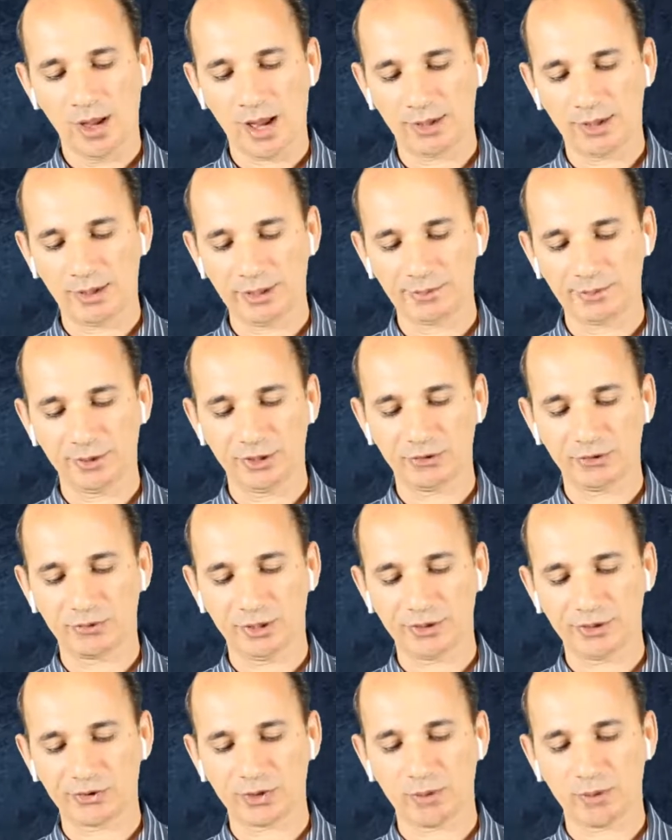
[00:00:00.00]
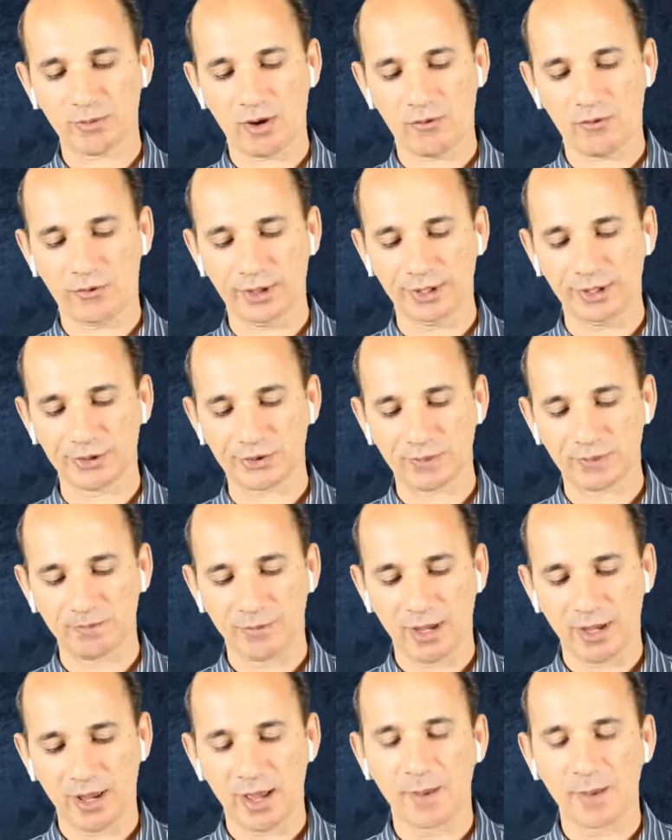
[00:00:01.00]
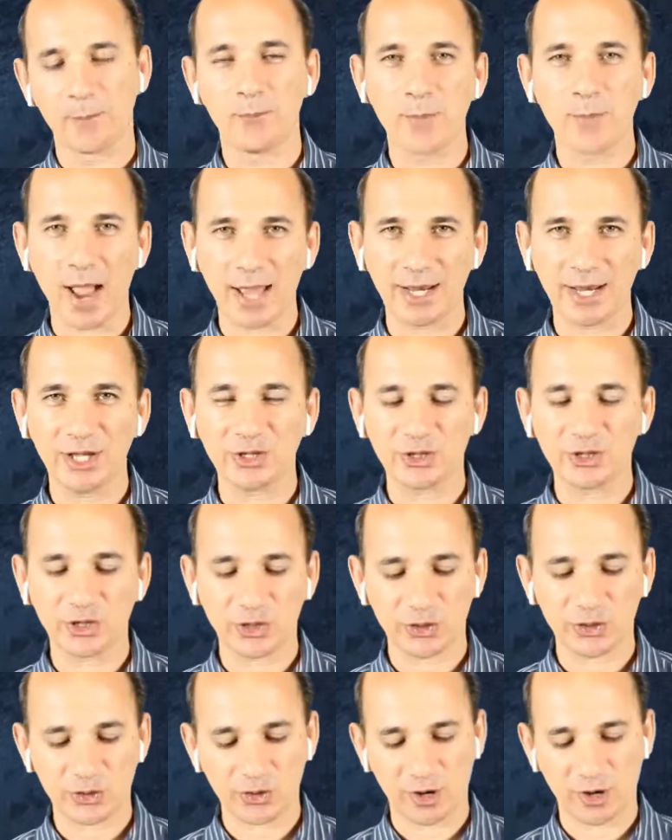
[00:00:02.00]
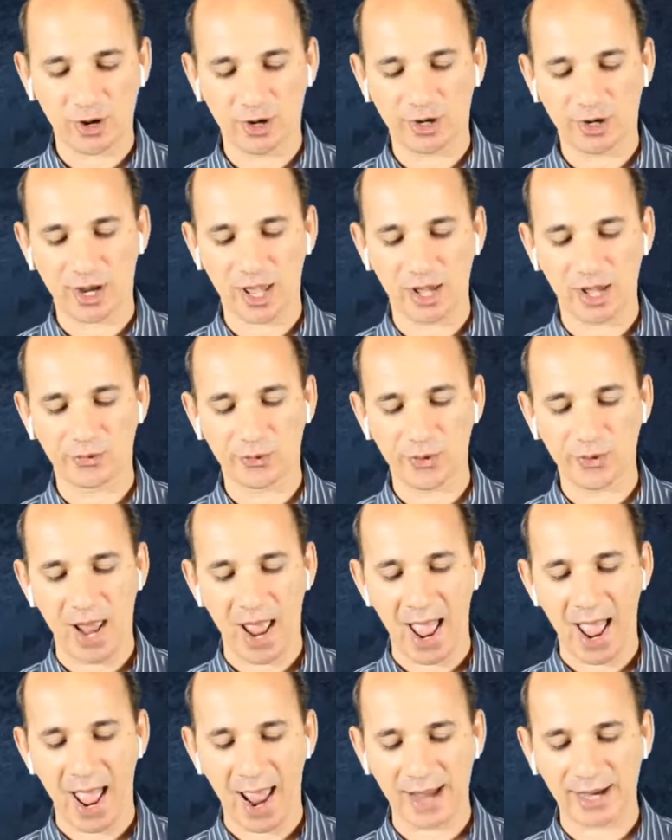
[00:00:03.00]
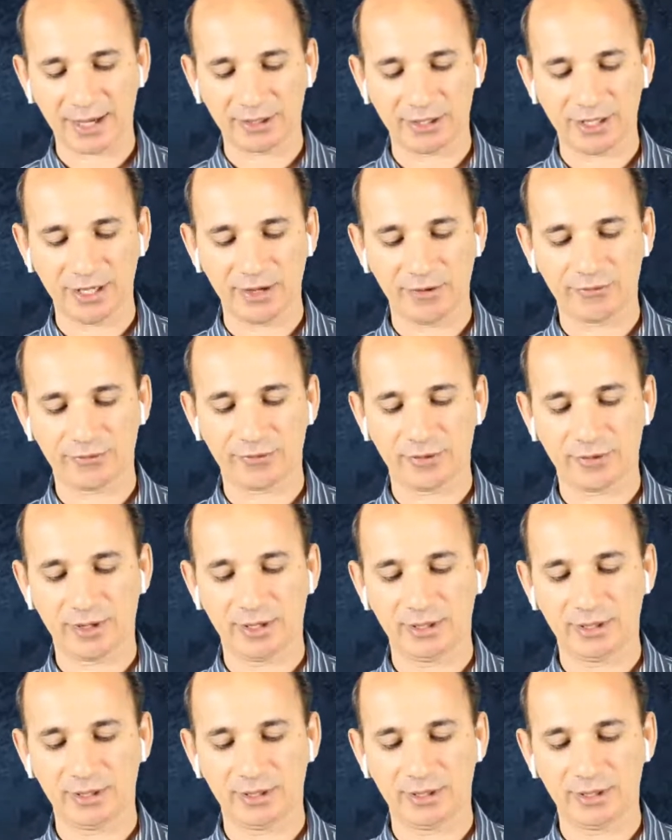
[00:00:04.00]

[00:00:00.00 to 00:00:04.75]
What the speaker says: And let me read some of these. Managers are reactive,